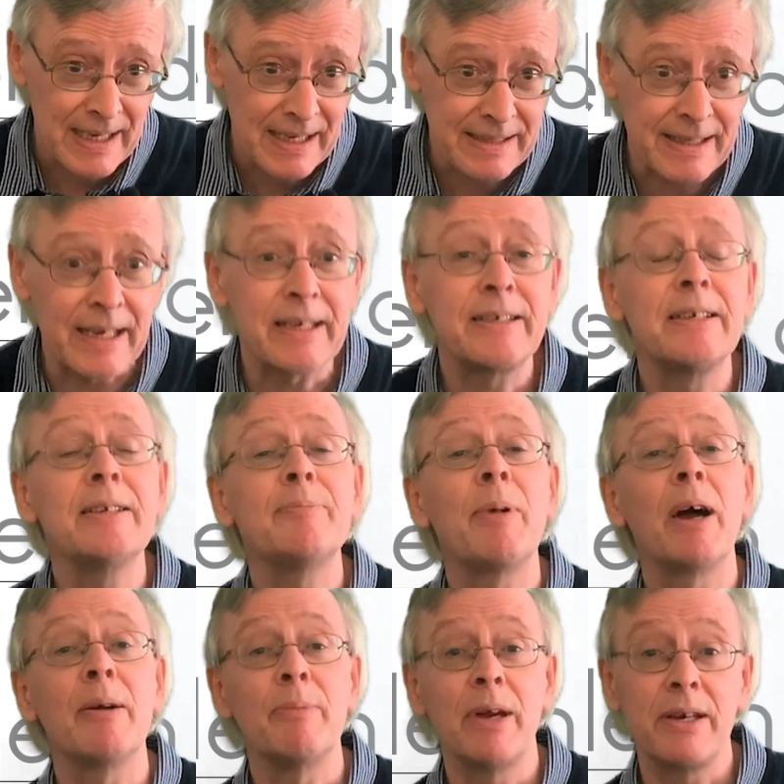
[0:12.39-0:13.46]
It's edited
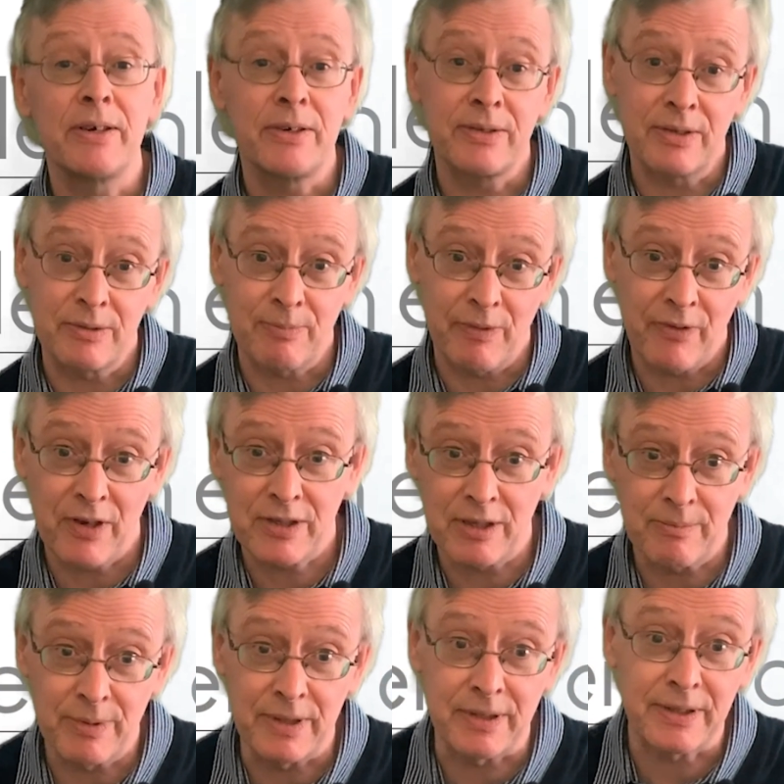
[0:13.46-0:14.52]
by Emeritus Professor
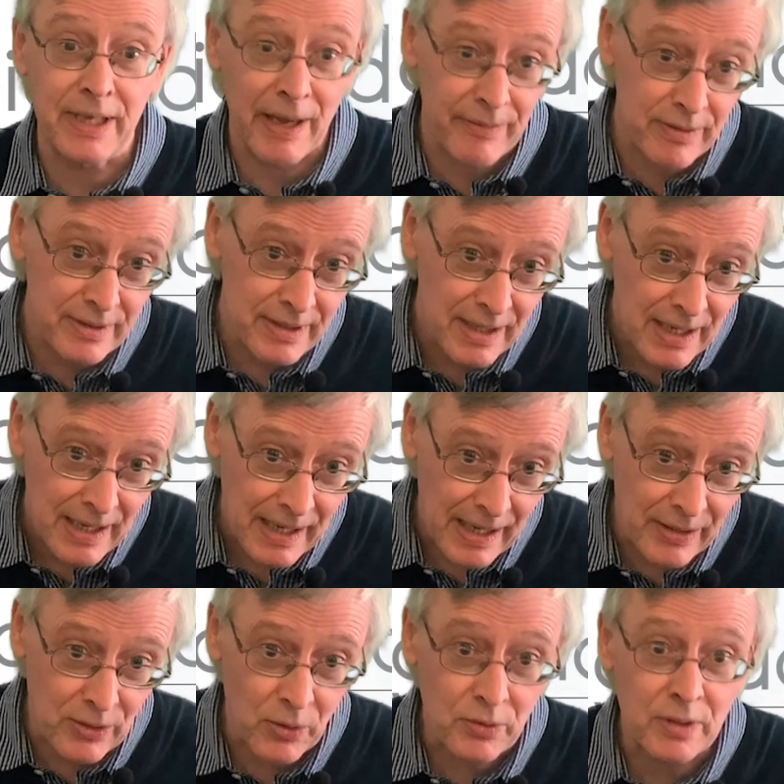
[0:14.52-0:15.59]
Peter Kevin
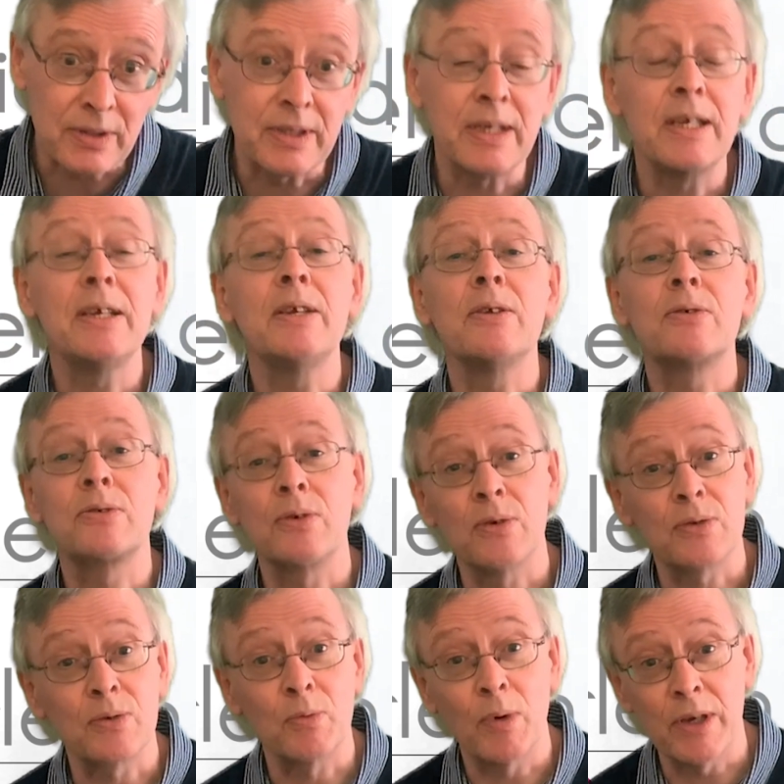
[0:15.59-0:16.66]
and Dr. D.
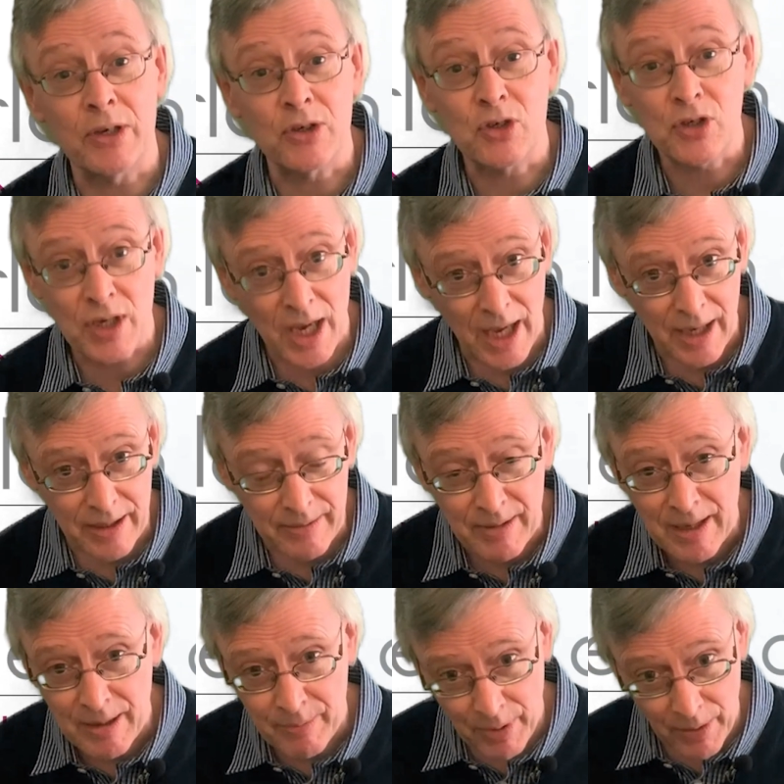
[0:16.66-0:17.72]
Susan Willis-Chan,
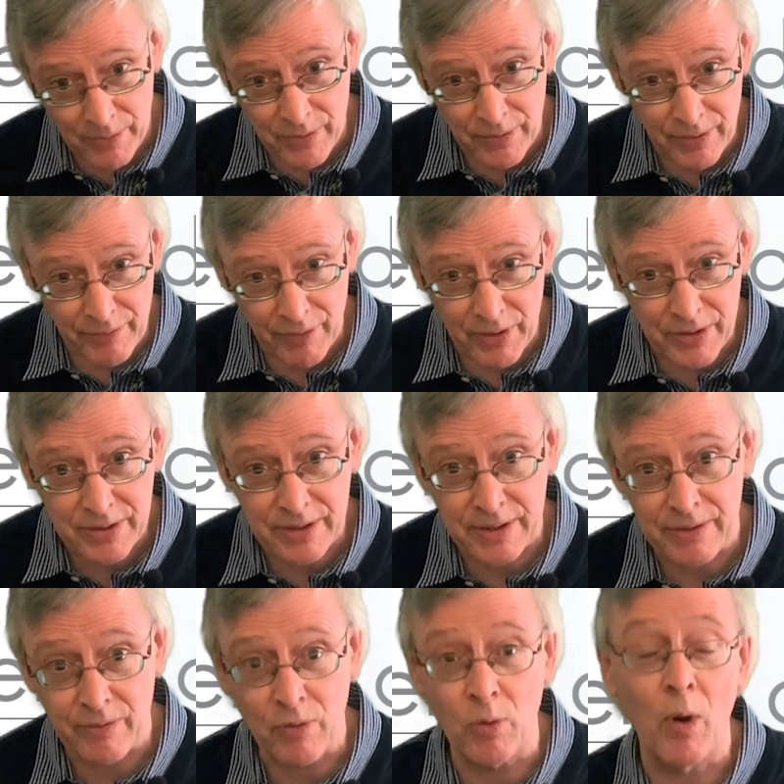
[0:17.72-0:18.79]
both the University
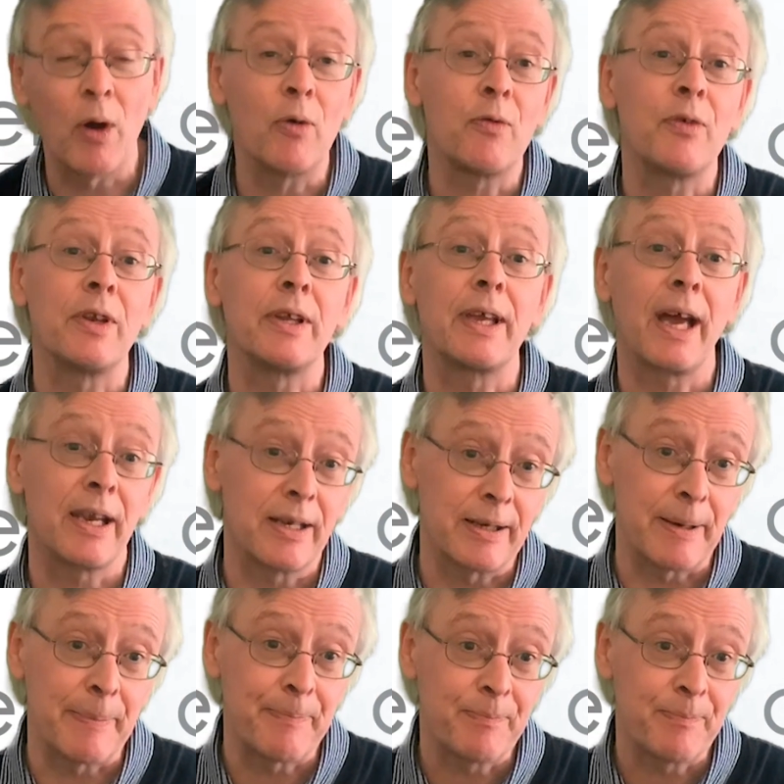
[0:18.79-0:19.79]
of Guelph in Canada.